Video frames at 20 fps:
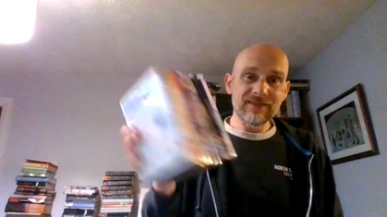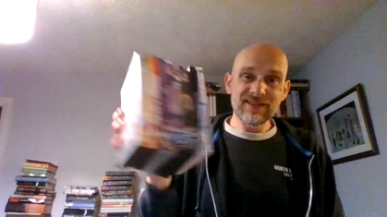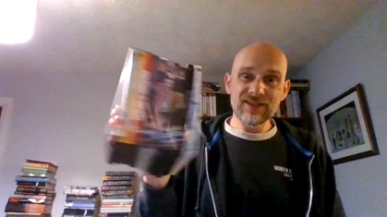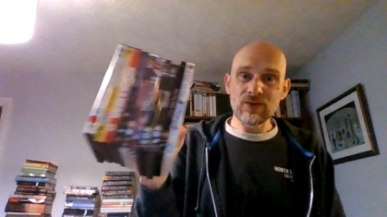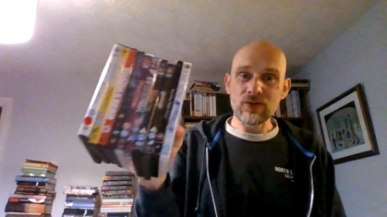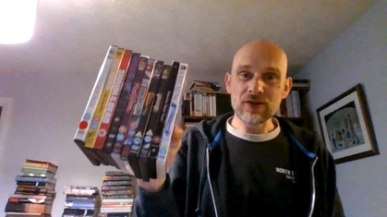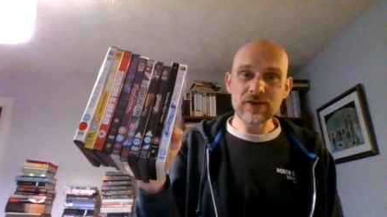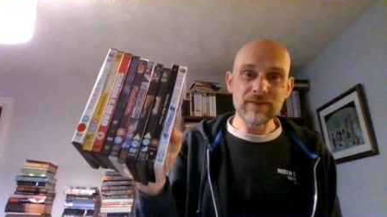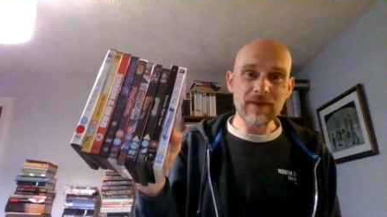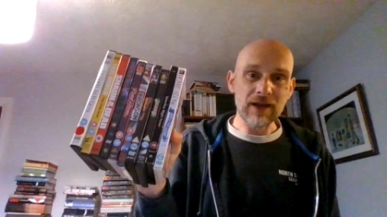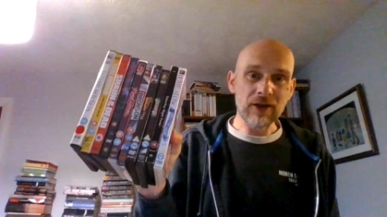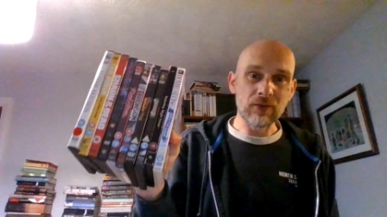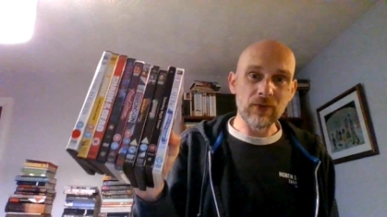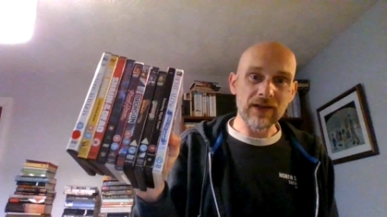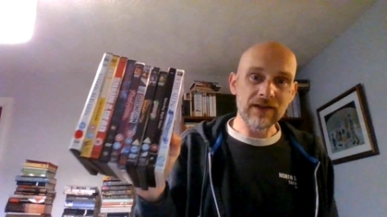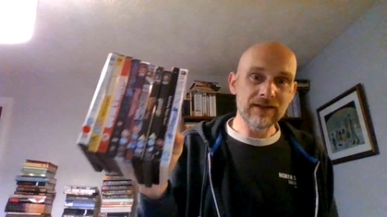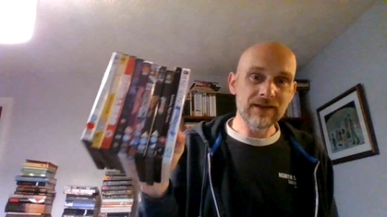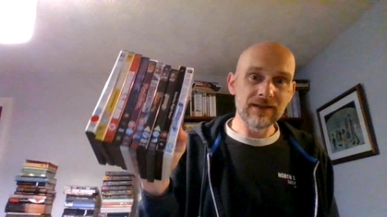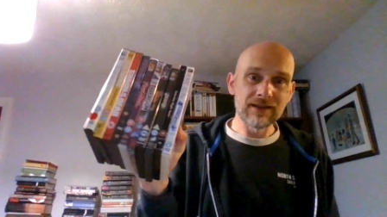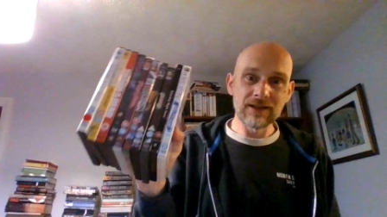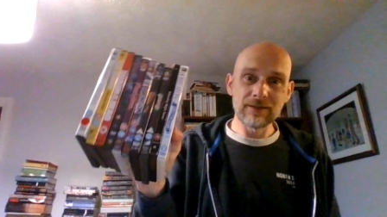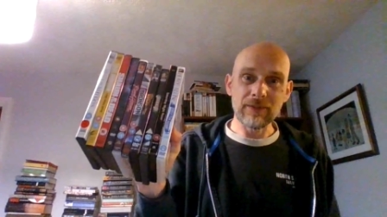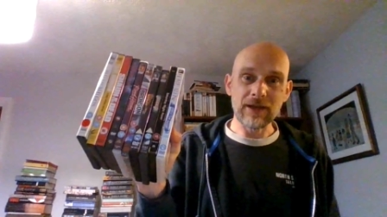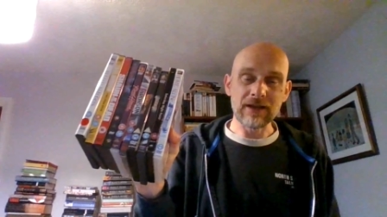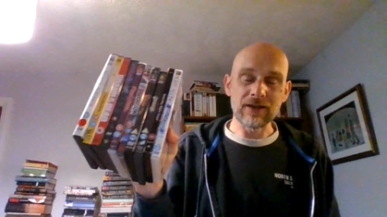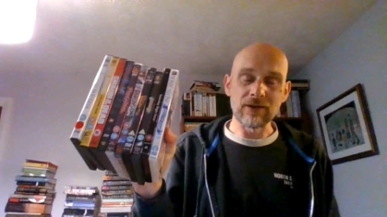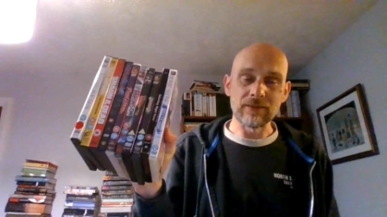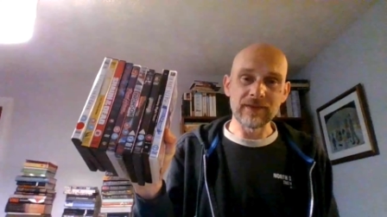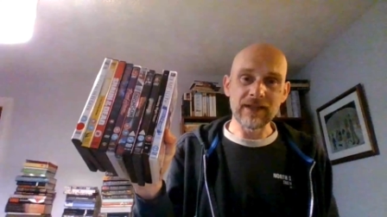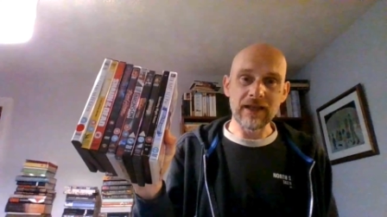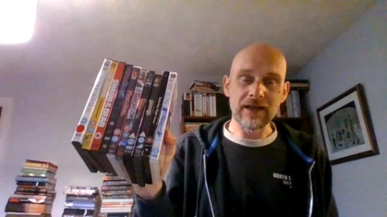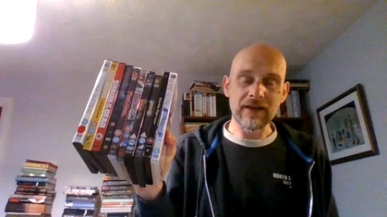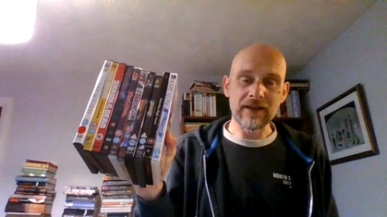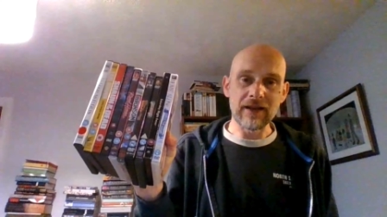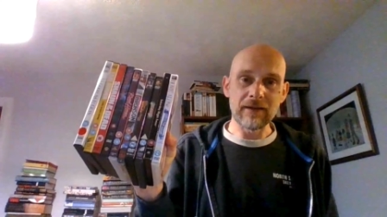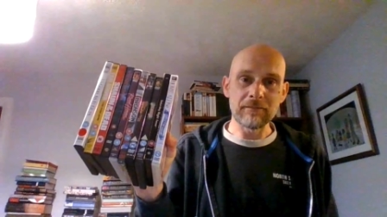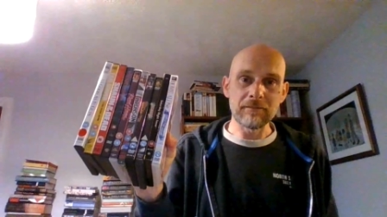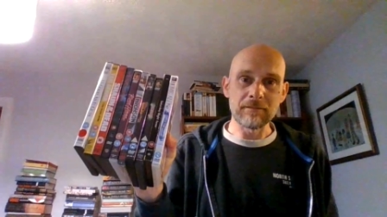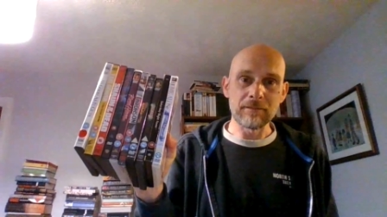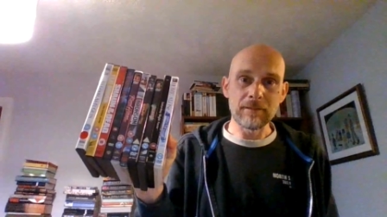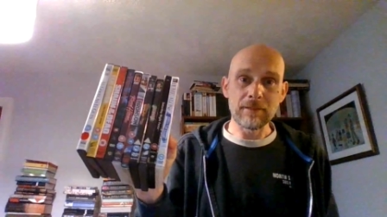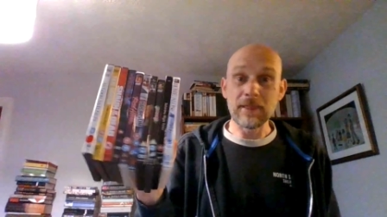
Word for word: cost me a quid to pick up ten of them.